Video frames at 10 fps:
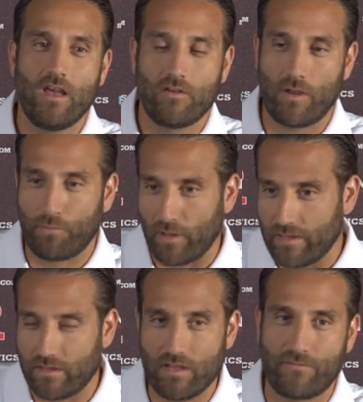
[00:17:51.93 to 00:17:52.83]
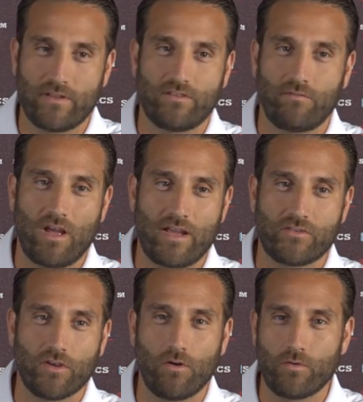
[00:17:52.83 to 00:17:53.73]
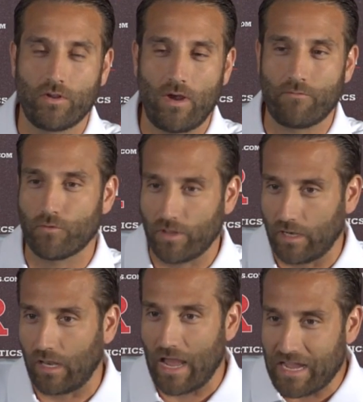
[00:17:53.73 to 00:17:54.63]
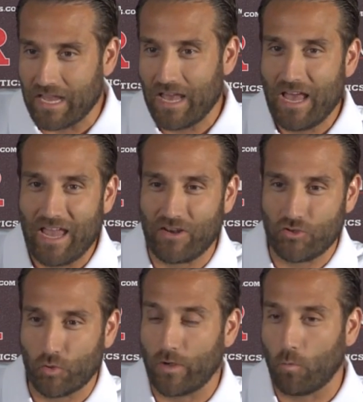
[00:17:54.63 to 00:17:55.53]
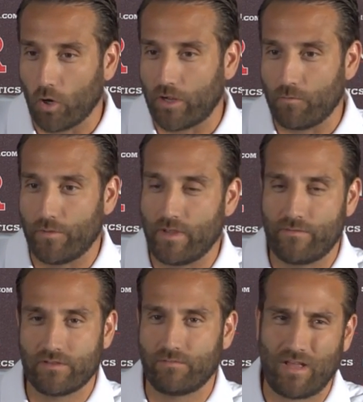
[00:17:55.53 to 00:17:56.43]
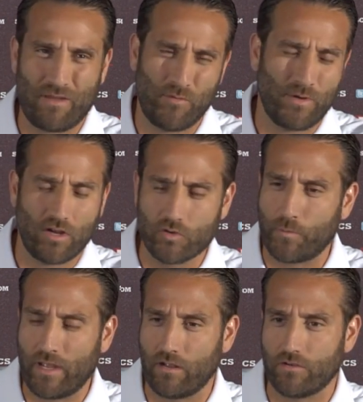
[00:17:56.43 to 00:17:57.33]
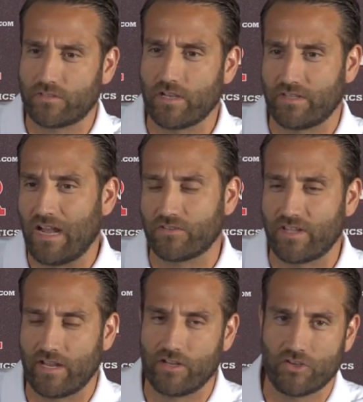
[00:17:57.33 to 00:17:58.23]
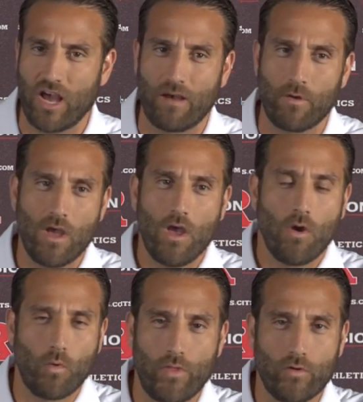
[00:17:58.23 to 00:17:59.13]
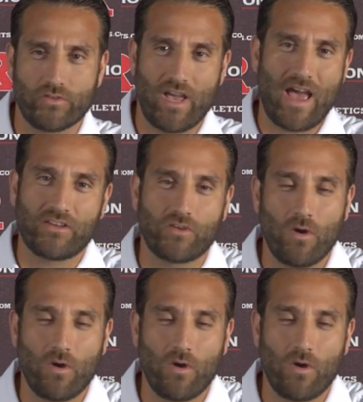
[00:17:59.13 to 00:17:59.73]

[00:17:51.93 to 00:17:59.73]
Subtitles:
You know, I played the defensive line, so, you know, I really like and enjoy working with defensive linemen, but Coach Panagos does an outstanding job with those guys.